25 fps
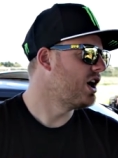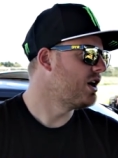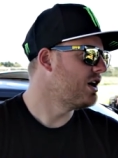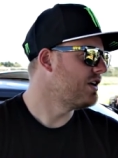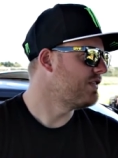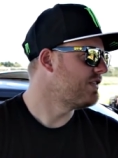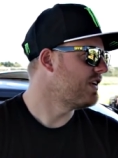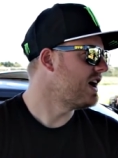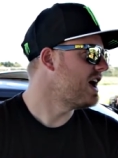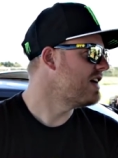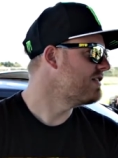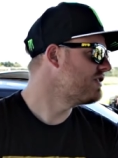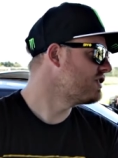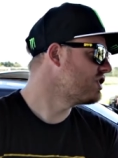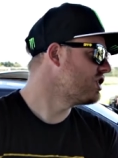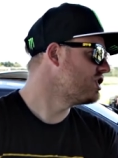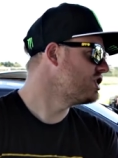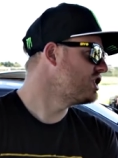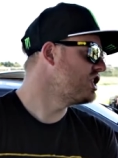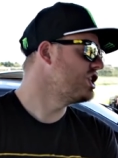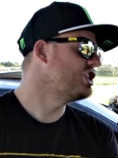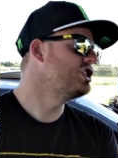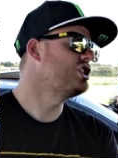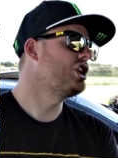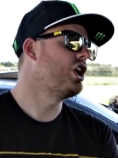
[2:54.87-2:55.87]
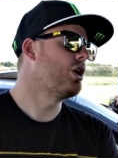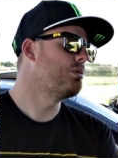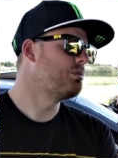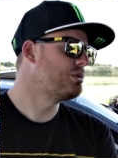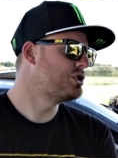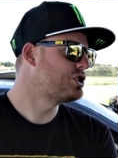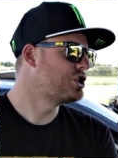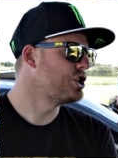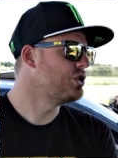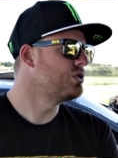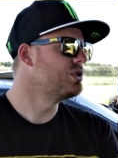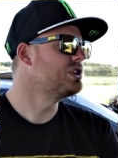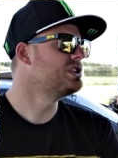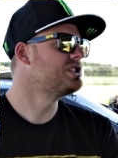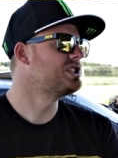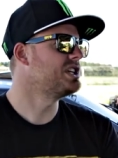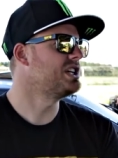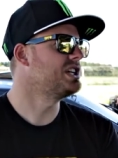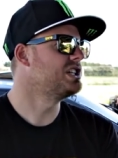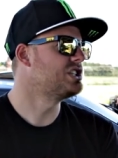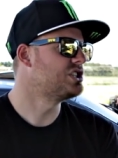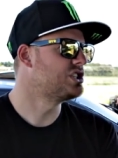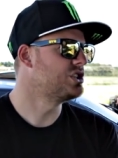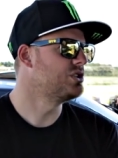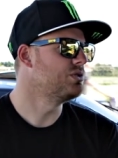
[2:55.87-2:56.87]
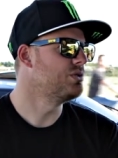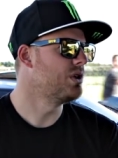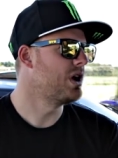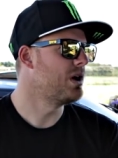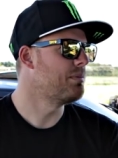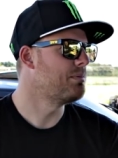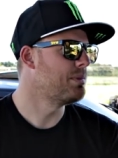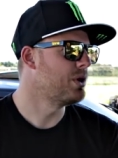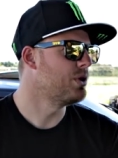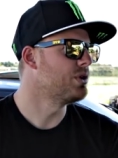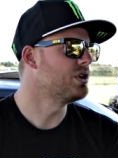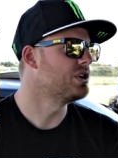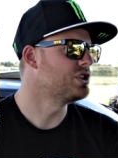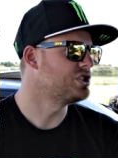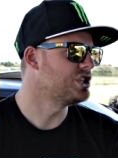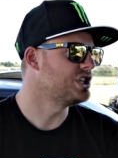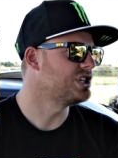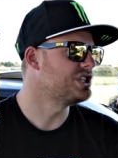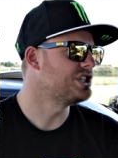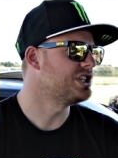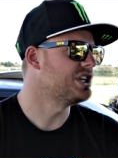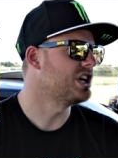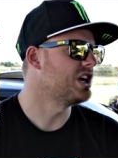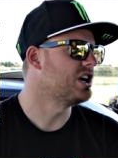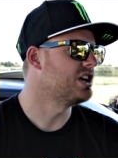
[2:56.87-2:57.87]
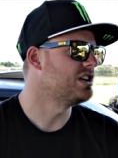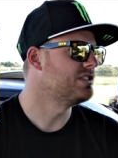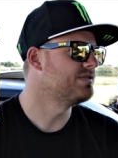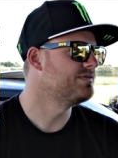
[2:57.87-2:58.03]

if I ever got the opportunity to build a GTR.